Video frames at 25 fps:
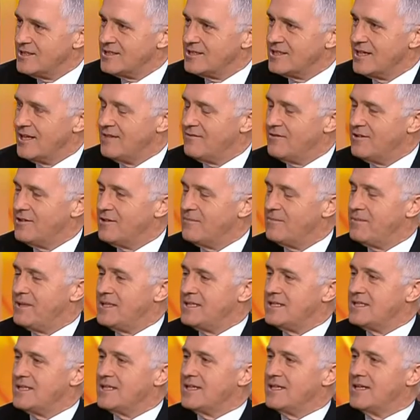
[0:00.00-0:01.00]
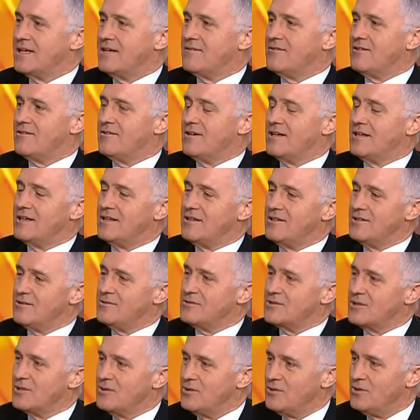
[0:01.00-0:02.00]
is over it. The best thing Kevin Rudd can do
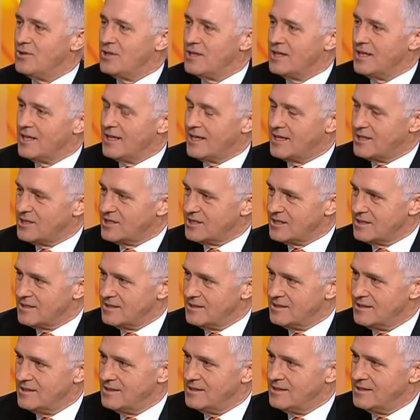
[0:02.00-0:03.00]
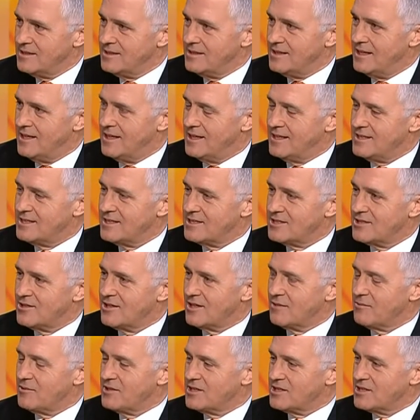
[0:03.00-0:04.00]
is call the election. And he's just got
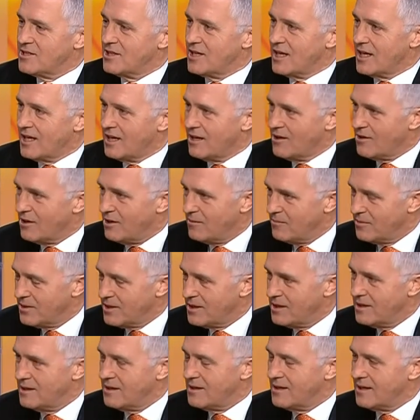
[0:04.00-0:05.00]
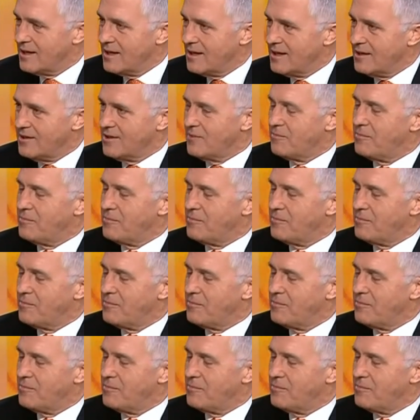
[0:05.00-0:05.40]
to, we've just got to get on with it and let the